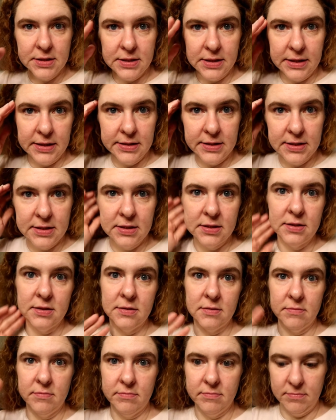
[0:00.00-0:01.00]
since
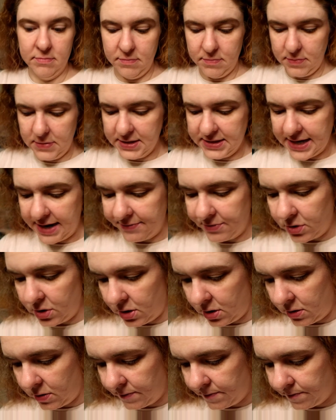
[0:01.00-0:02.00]
this
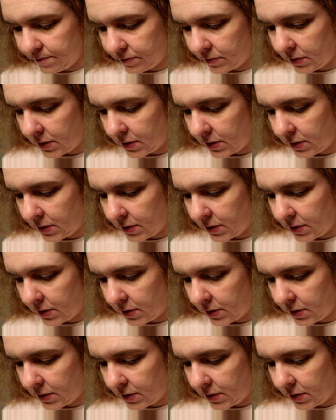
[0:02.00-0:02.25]
afternoon.